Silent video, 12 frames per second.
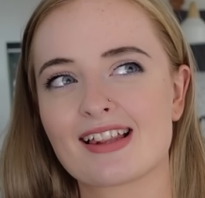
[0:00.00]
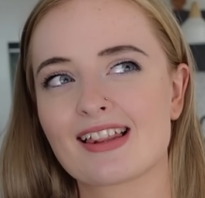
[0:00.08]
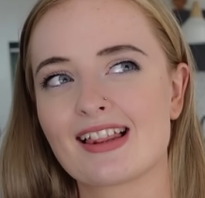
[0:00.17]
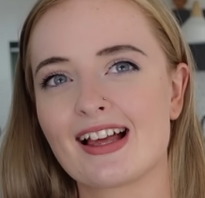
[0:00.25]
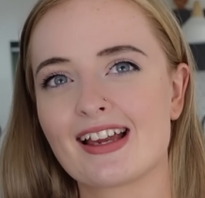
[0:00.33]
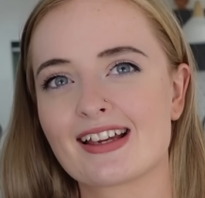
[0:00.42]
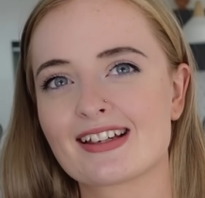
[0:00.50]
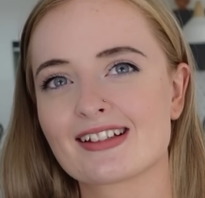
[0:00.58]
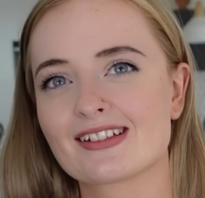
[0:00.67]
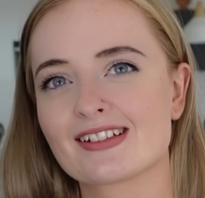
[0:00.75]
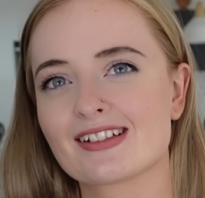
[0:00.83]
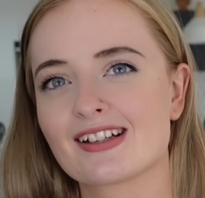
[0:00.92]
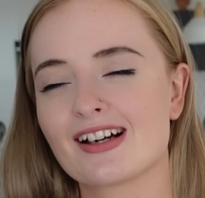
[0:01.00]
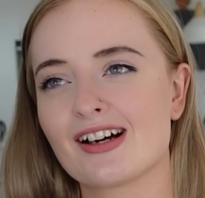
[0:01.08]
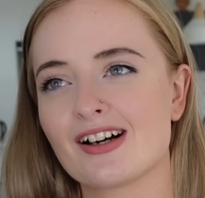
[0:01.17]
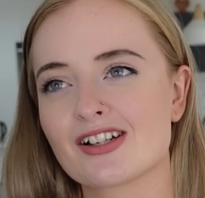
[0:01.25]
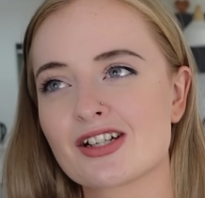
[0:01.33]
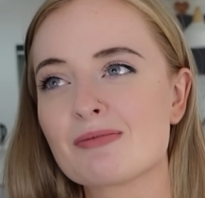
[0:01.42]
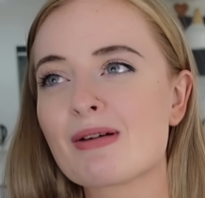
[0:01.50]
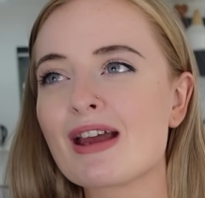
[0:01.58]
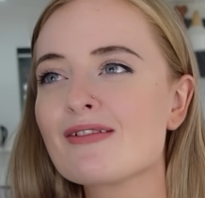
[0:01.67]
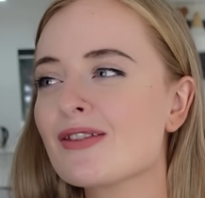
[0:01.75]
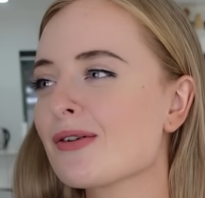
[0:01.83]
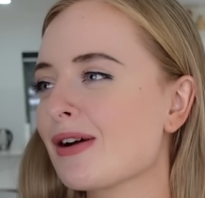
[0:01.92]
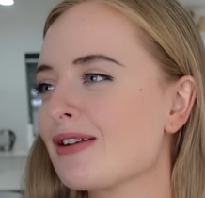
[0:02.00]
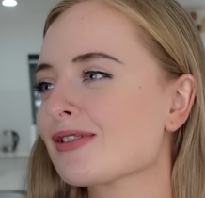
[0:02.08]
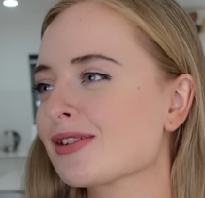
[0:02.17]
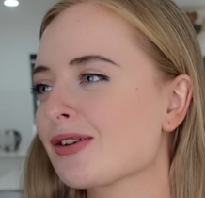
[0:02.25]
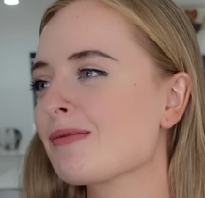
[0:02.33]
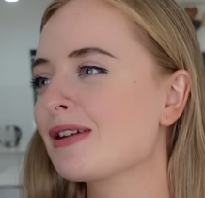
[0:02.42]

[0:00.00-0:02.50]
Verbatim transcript: like, she paved the way for so